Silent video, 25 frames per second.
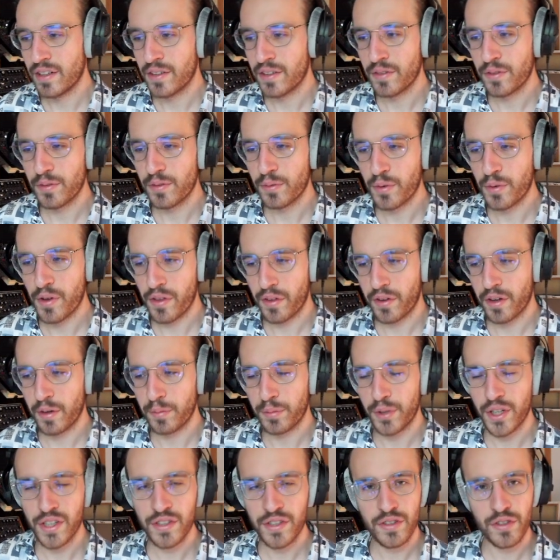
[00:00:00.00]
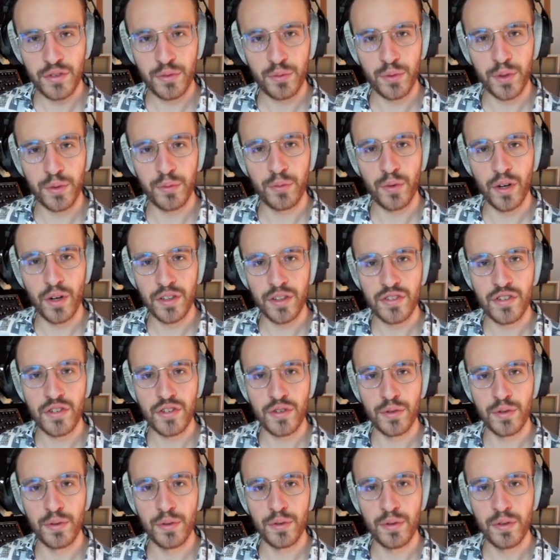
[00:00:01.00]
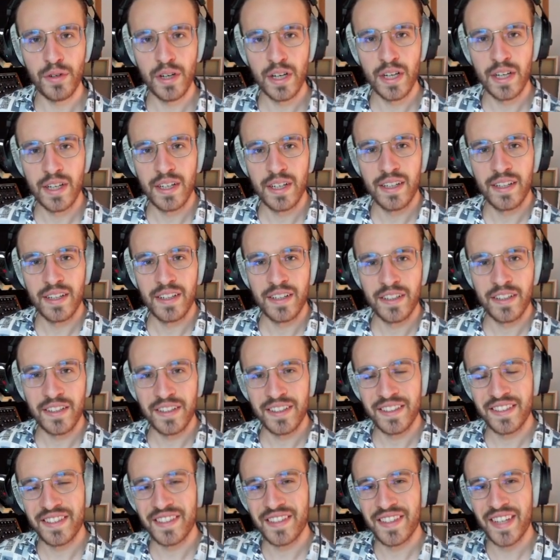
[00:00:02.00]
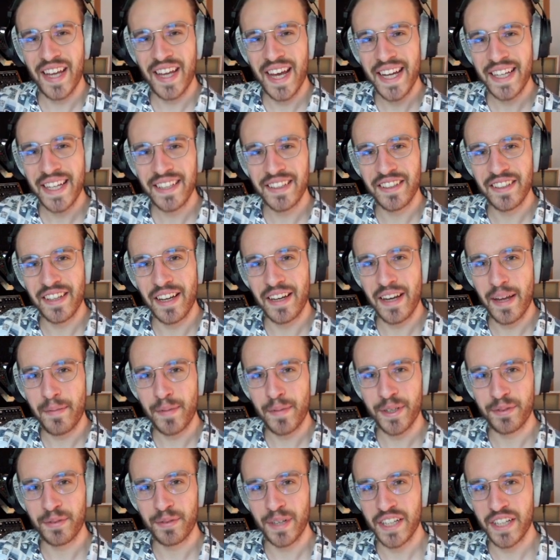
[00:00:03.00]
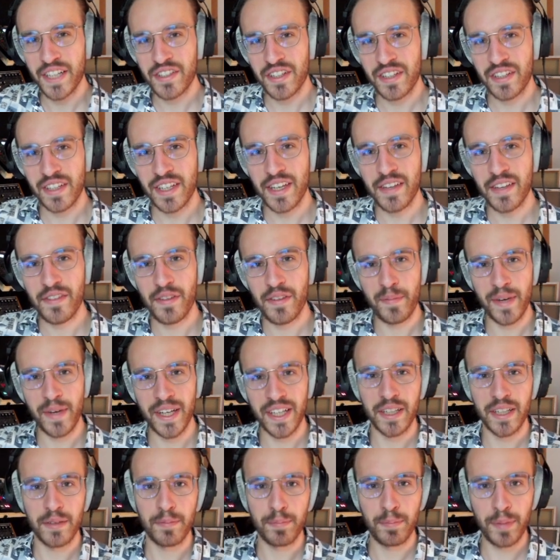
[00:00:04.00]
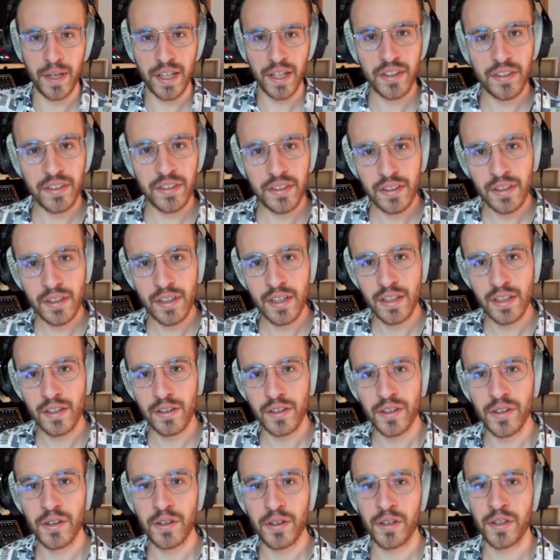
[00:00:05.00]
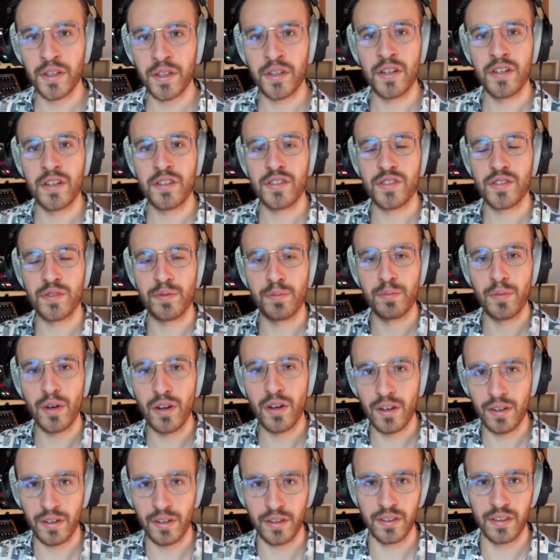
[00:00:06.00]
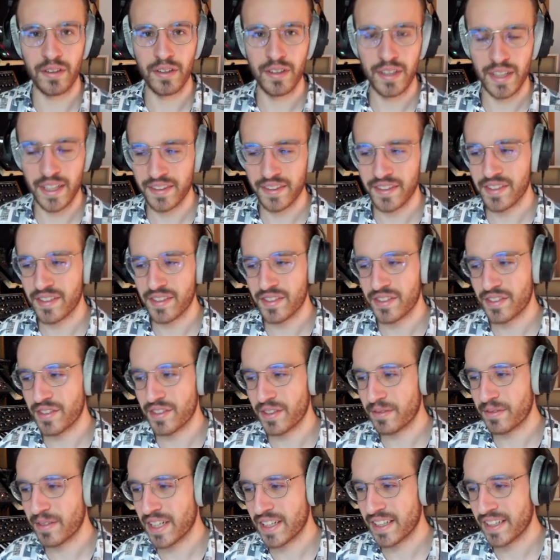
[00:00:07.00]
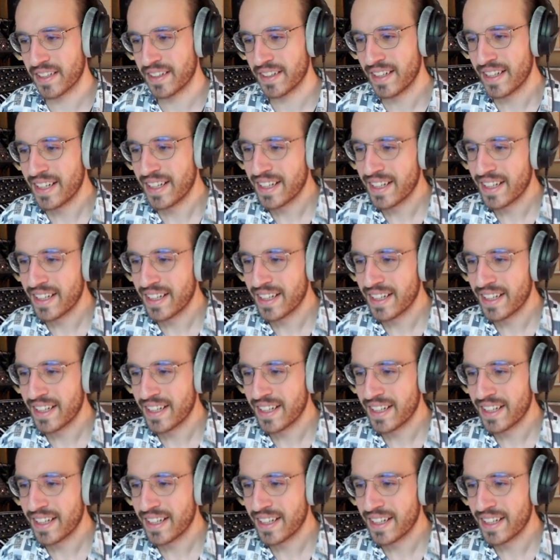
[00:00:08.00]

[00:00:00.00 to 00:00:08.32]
with compressors, we want to take the dynamic range and either make it bigger or smaller. And this is already